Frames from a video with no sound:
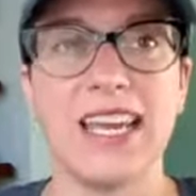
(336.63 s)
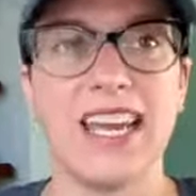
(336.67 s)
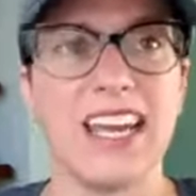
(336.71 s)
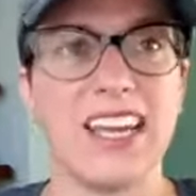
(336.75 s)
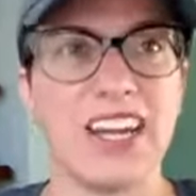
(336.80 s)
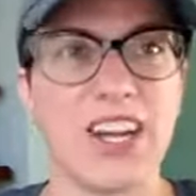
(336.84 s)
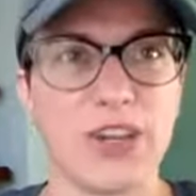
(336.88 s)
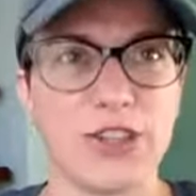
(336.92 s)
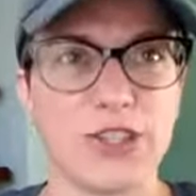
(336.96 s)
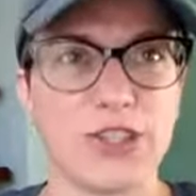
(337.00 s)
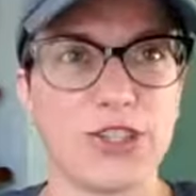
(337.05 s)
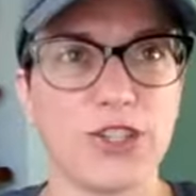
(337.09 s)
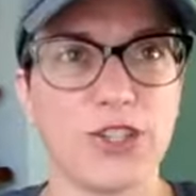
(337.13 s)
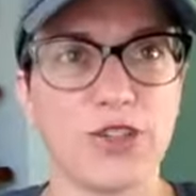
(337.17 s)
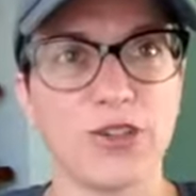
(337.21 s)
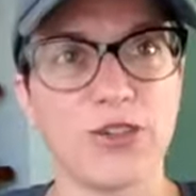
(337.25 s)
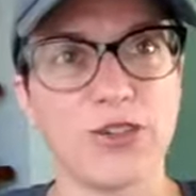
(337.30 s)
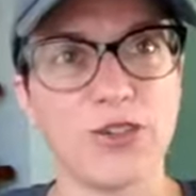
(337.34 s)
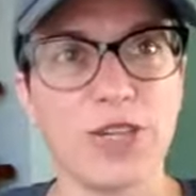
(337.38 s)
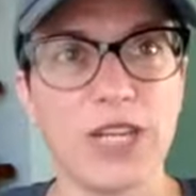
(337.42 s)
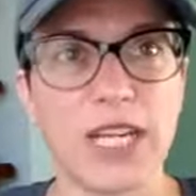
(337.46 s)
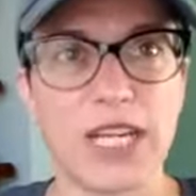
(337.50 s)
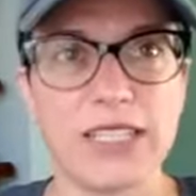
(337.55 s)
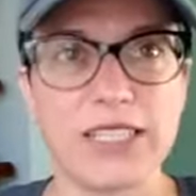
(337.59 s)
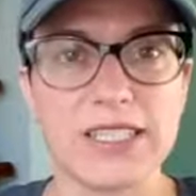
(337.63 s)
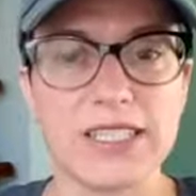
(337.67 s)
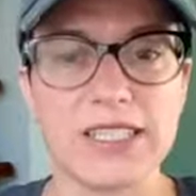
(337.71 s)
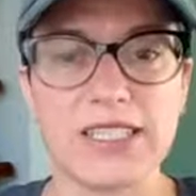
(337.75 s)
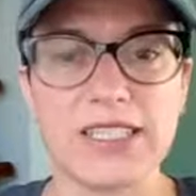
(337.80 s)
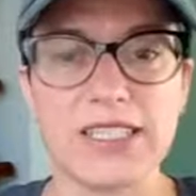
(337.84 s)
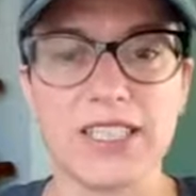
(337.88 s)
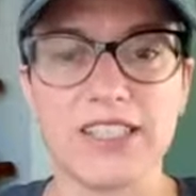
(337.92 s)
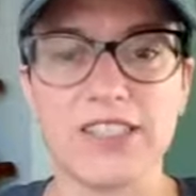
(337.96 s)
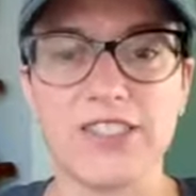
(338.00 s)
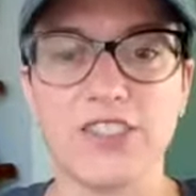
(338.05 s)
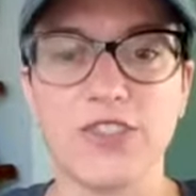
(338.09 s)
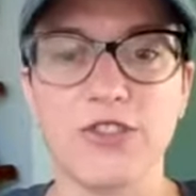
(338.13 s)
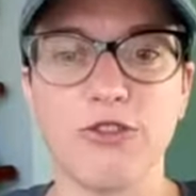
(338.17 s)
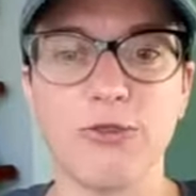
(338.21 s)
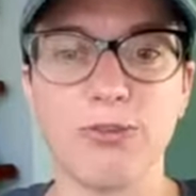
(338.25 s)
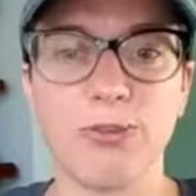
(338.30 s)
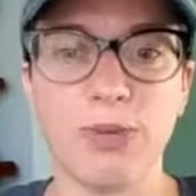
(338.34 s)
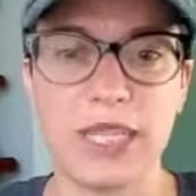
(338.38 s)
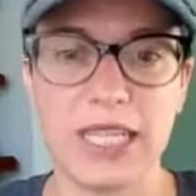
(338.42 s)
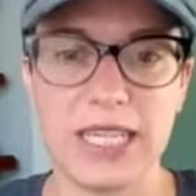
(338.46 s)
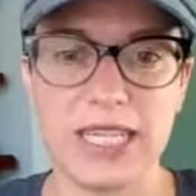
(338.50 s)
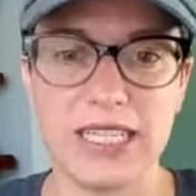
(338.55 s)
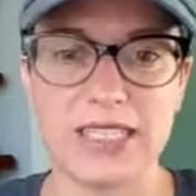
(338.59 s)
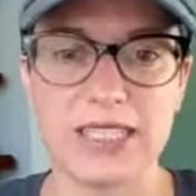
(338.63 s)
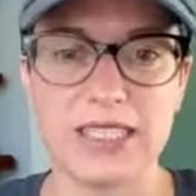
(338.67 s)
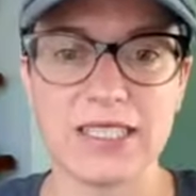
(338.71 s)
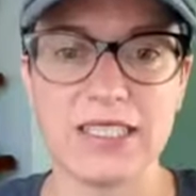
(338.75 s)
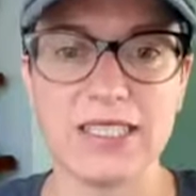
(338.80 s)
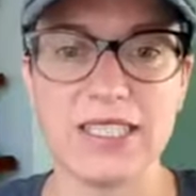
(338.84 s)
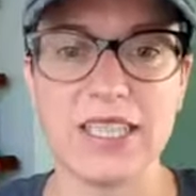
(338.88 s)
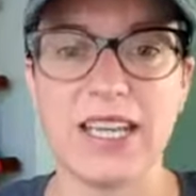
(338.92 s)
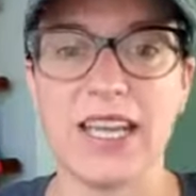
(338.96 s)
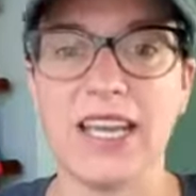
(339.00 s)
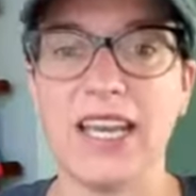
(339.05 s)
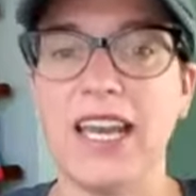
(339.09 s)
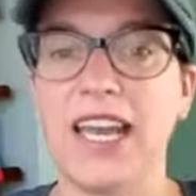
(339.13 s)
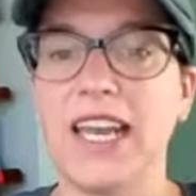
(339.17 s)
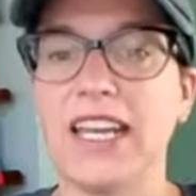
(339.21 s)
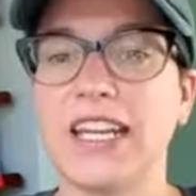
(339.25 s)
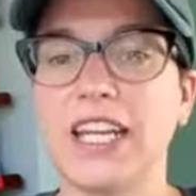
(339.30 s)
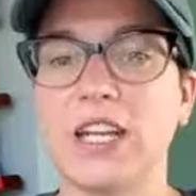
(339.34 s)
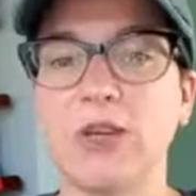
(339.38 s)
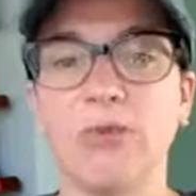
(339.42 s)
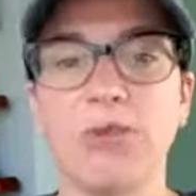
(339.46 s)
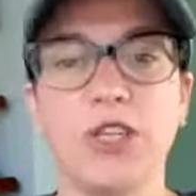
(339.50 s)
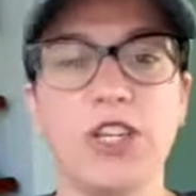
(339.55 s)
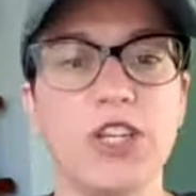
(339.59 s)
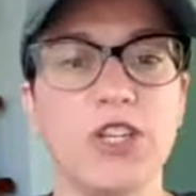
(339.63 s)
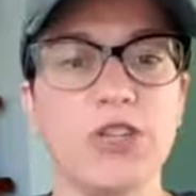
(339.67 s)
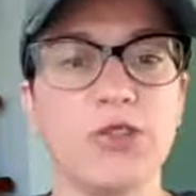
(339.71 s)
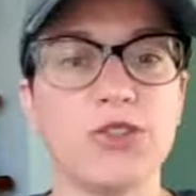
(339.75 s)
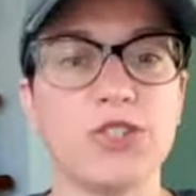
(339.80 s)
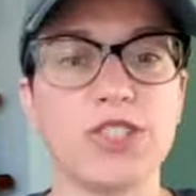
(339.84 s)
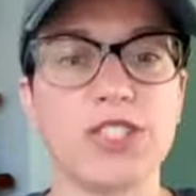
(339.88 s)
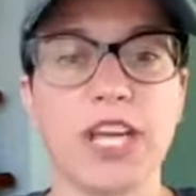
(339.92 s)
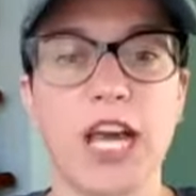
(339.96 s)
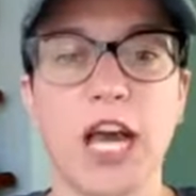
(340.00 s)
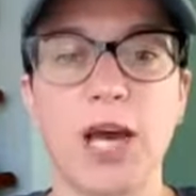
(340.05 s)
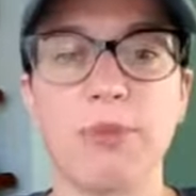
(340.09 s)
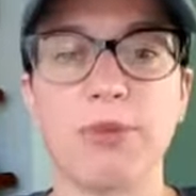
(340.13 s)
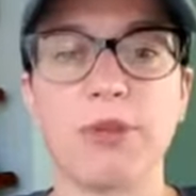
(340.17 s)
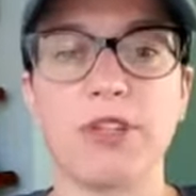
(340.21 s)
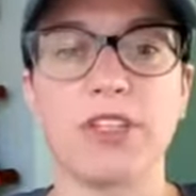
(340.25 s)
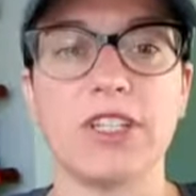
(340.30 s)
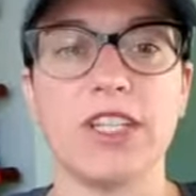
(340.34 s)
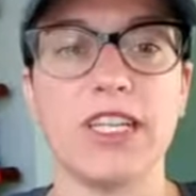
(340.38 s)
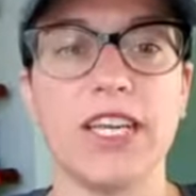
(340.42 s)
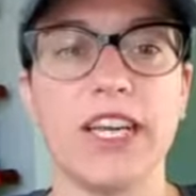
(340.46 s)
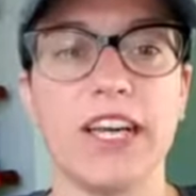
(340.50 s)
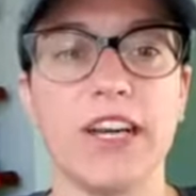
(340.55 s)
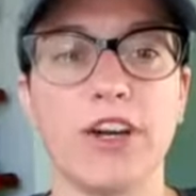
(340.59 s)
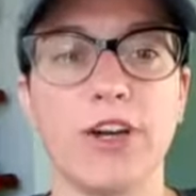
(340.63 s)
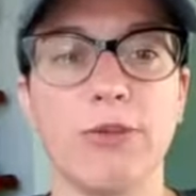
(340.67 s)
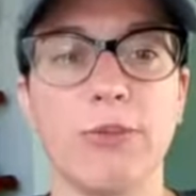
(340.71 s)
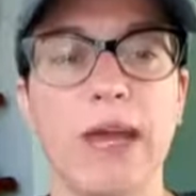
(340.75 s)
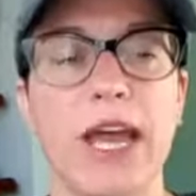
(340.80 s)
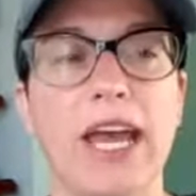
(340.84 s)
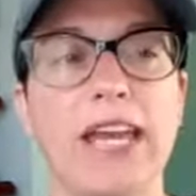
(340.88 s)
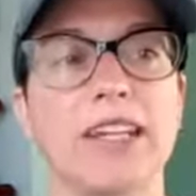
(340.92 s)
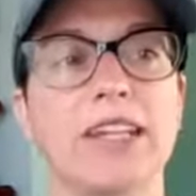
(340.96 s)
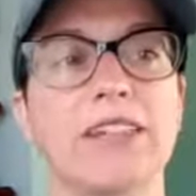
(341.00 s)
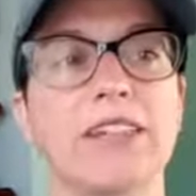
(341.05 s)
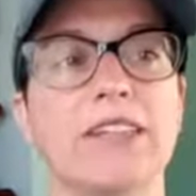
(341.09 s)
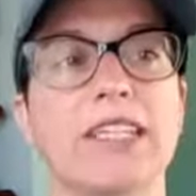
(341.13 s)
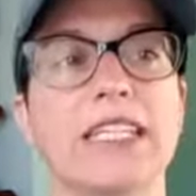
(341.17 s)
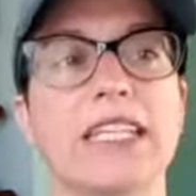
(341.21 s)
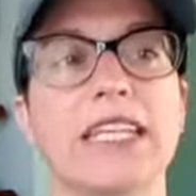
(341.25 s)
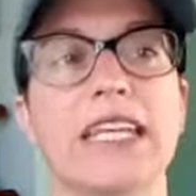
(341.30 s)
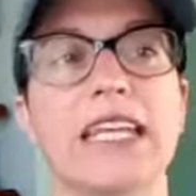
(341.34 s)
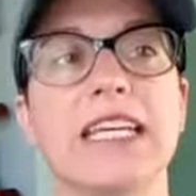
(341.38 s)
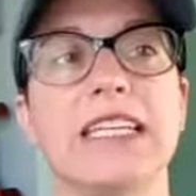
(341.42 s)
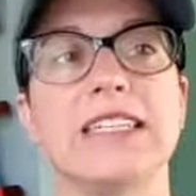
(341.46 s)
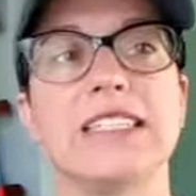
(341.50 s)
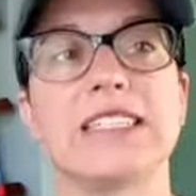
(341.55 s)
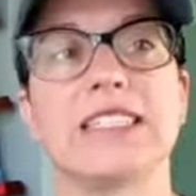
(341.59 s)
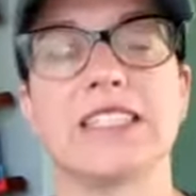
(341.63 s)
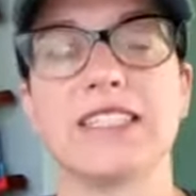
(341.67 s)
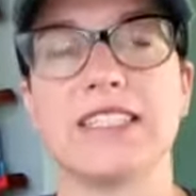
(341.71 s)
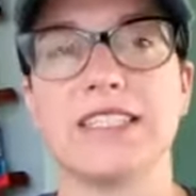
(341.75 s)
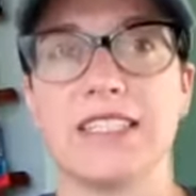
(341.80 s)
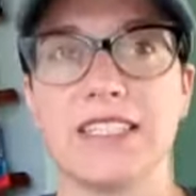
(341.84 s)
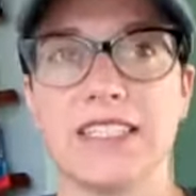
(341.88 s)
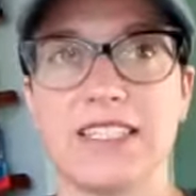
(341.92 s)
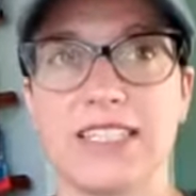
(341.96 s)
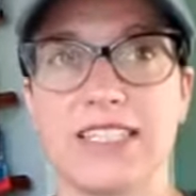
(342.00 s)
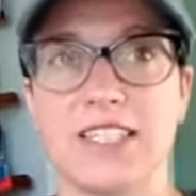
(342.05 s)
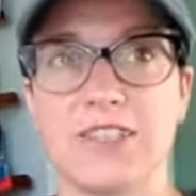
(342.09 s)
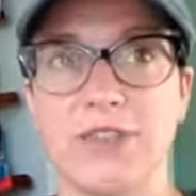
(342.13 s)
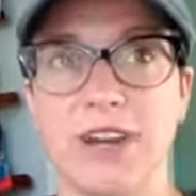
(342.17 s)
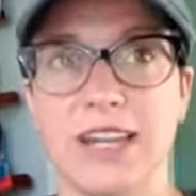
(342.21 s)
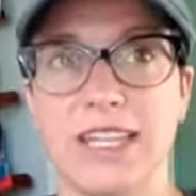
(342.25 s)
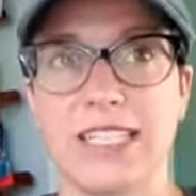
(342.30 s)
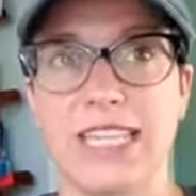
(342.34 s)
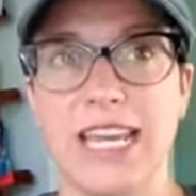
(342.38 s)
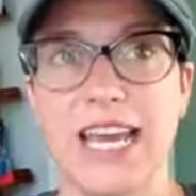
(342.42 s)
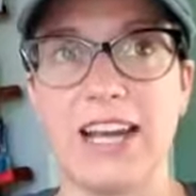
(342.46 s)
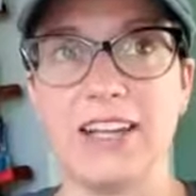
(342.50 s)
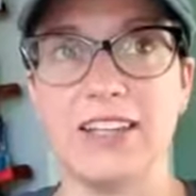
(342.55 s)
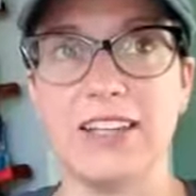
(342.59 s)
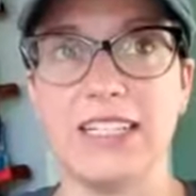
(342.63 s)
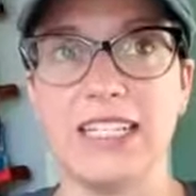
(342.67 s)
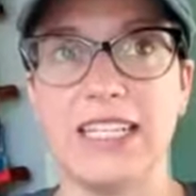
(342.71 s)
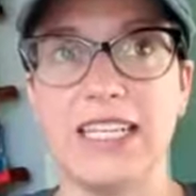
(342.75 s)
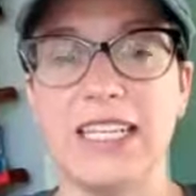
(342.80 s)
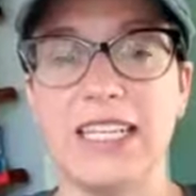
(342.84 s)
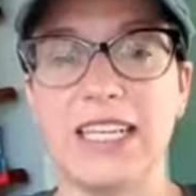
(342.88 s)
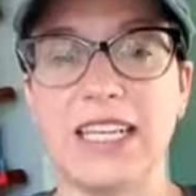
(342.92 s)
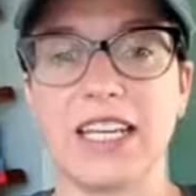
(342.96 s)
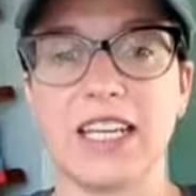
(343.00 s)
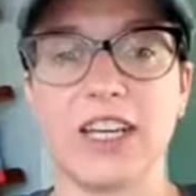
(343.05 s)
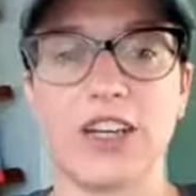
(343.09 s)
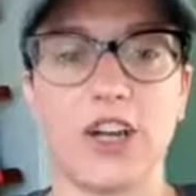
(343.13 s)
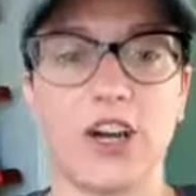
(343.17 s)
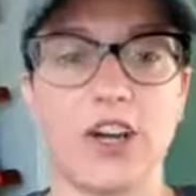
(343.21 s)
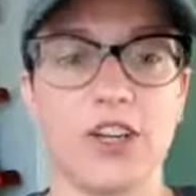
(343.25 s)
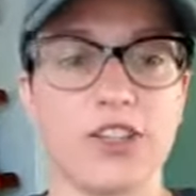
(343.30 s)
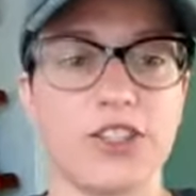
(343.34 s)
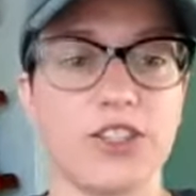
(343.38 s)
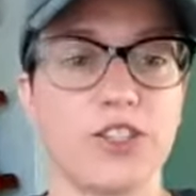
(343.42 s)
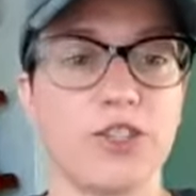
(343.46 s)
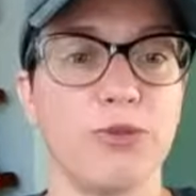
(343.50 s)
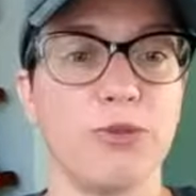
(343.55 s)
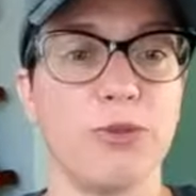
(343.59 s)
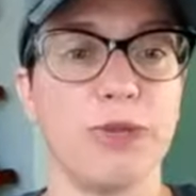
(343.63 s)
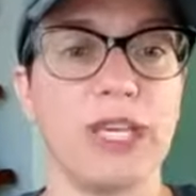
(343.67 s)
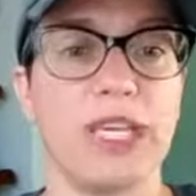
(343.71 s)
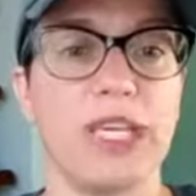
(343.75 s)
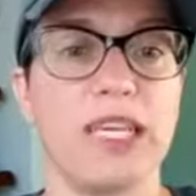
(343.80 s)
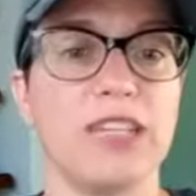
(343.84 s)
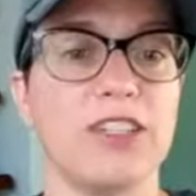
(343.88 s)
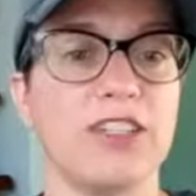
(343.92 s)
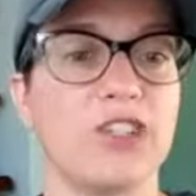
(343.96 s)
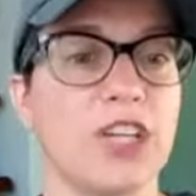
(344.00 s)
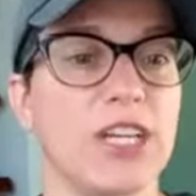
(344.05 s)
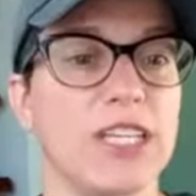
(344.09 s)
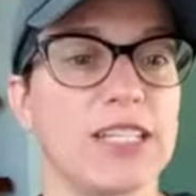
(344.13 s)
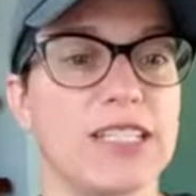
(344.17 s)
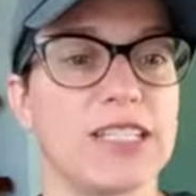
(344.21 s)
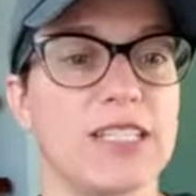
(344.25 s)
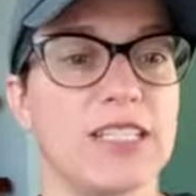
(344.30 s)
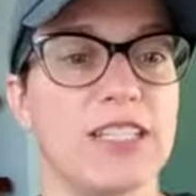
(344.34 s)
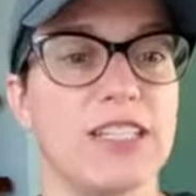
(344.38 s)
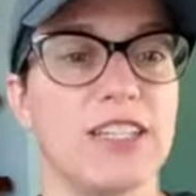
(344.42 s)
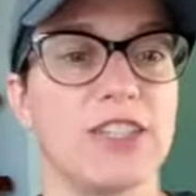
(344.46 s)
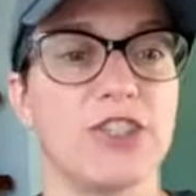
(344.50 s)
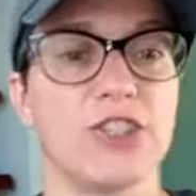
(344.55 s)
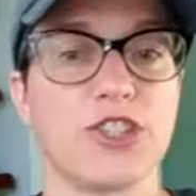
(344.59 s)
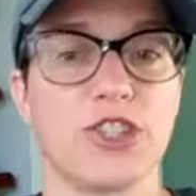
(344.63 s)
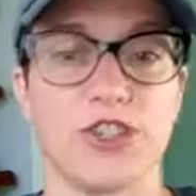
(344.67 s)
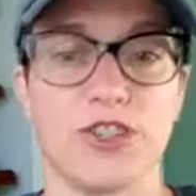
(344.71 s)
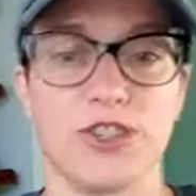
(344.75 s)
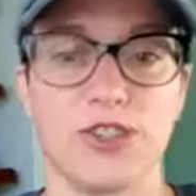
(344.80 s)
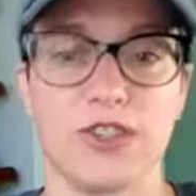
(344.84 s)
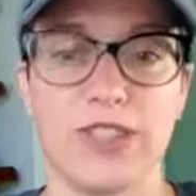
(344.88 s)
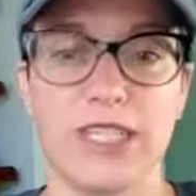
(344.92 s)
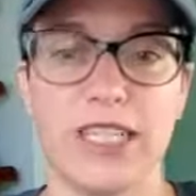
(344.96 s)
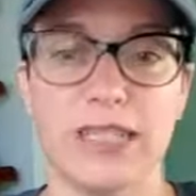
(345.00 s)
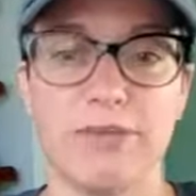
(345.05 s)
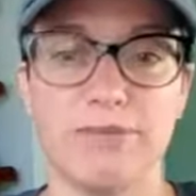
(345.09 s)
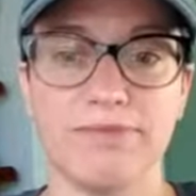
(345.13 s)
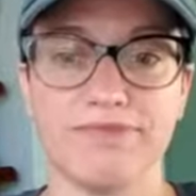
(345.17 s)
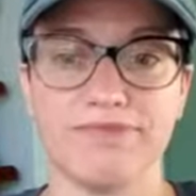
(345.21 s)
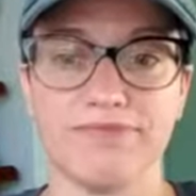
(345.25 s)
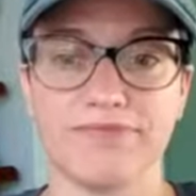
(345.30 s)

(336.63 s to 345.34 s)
It also creates a sense of peace. It can be used topically, aromatically, and since this is vitality, it can also be ingested internally.